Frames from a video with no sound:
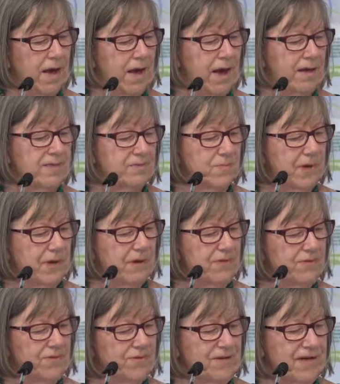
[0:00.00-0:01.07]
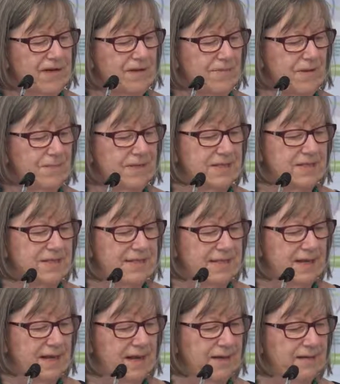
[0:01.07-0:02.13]
As well, through their commitment to
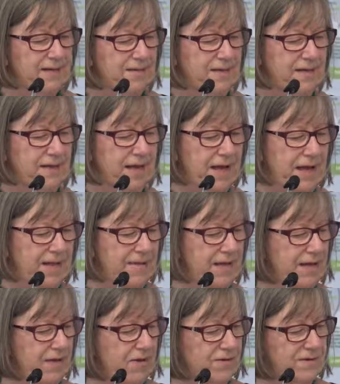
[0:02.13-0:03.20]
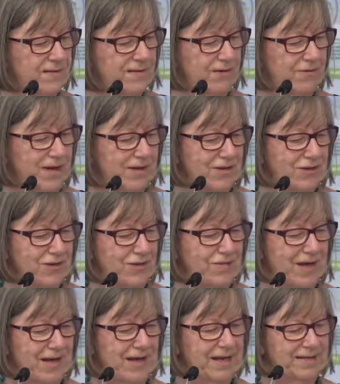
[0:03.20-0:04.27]
Salat and their constant gratitude
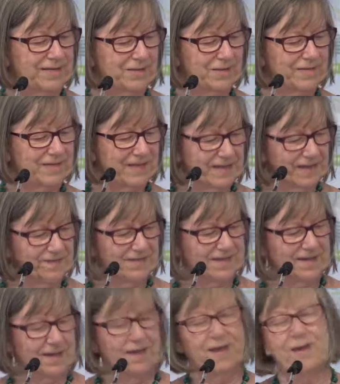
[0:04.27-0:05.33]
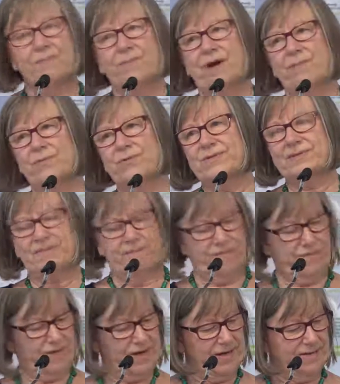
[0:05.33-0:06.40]
for Allah's good gifts, my Muslim
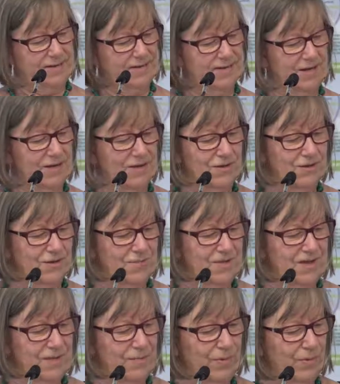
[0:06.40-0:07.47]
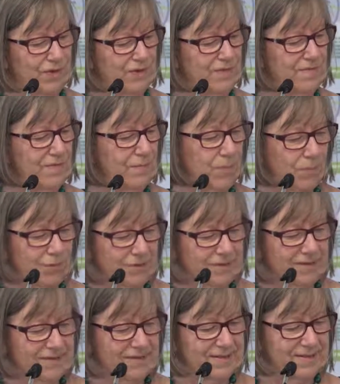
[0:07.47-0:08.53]
friends taught me the
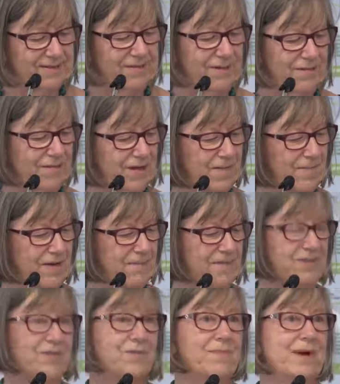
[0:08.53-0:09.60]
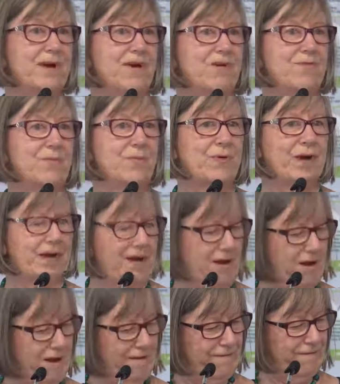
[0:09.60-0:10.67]
importance of commitment to my own prayer
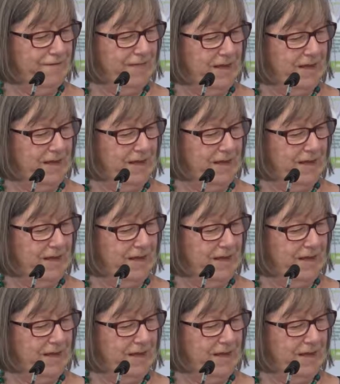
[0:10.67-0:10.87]
life